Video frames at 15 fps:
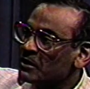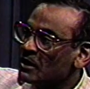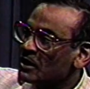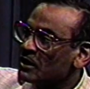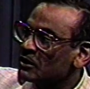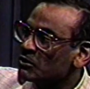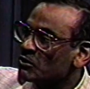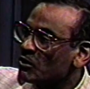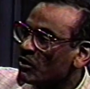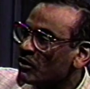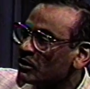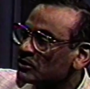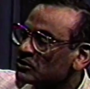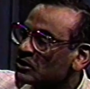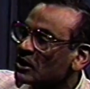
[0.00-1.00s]
a
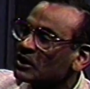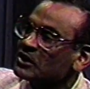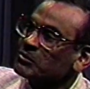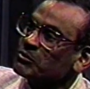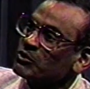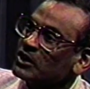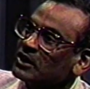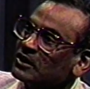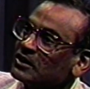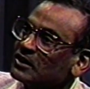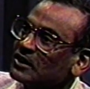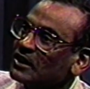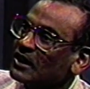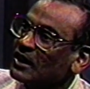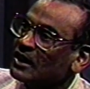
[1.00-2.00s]
wrong starting point.
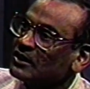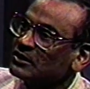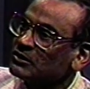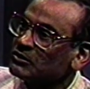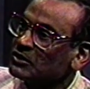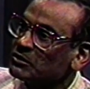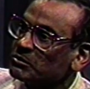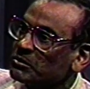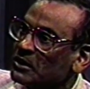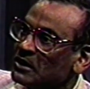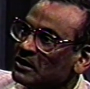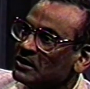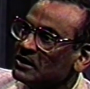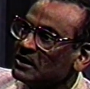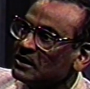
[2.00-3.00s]
As if this
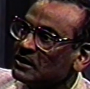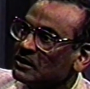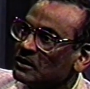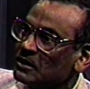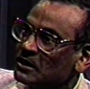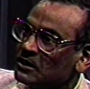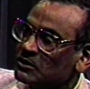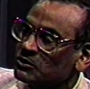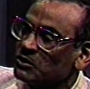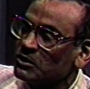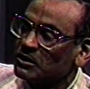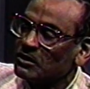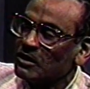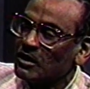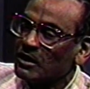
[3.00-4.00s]
party is
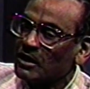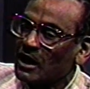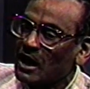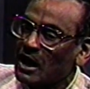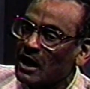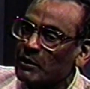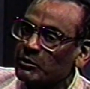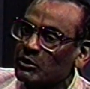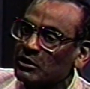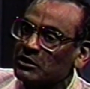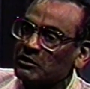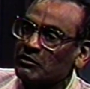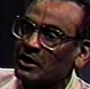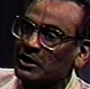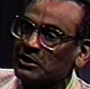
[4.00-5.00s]
going on, I'm not
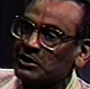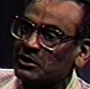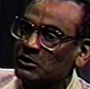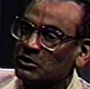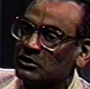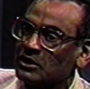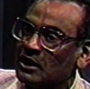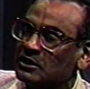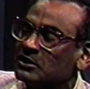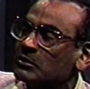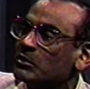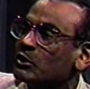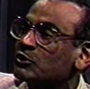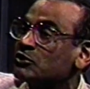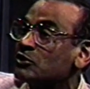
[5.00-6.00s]
invited to this. I
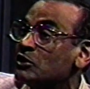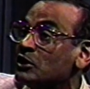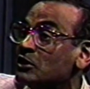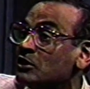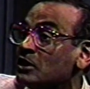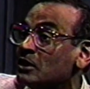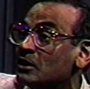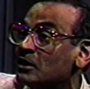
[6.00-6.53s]
somehow sneaked in.